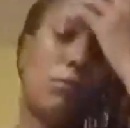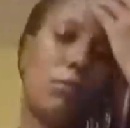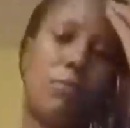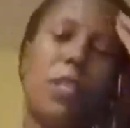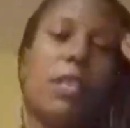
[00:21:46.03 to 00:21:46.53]

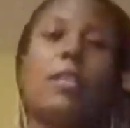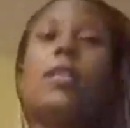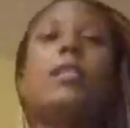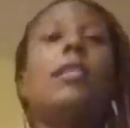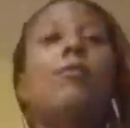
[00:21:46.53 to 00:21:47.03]
Being
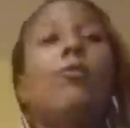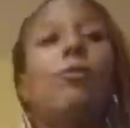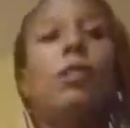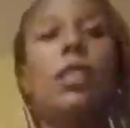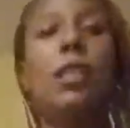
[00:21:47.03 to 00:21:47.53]
none other
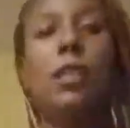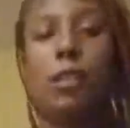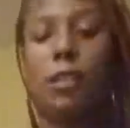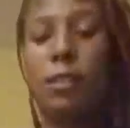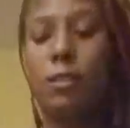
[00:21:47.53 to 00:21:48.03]

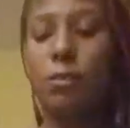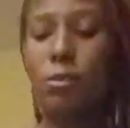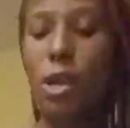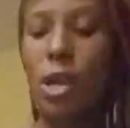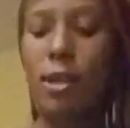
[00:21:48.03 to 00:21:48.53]
than,
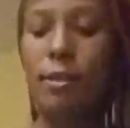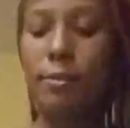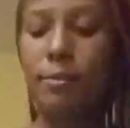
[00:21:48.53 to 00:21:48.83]
okay?